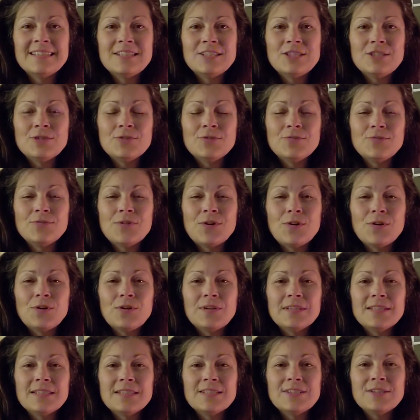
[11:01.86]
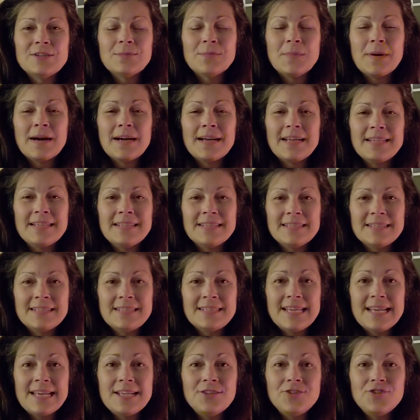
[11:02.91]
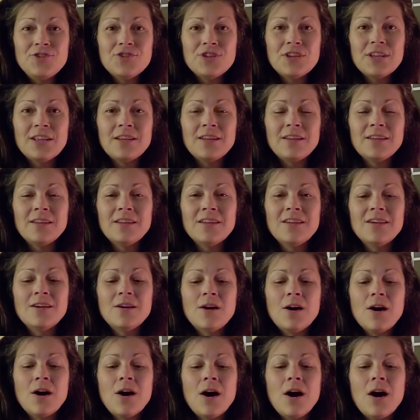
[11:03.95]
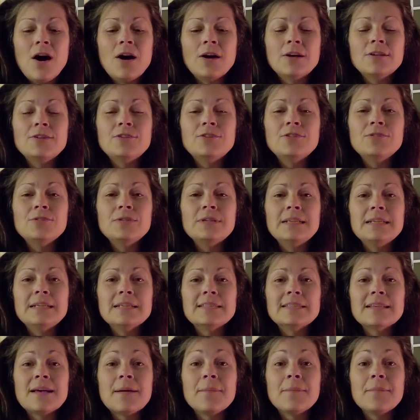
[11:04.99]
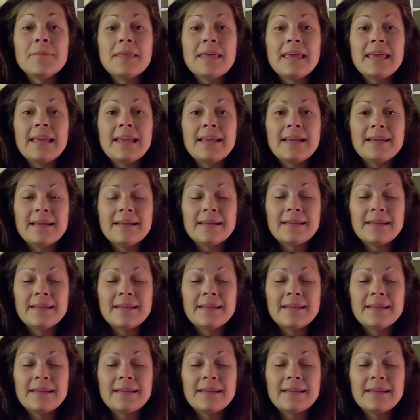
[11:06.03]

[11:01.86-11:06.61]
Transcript: to focus your mind's attention on doing something.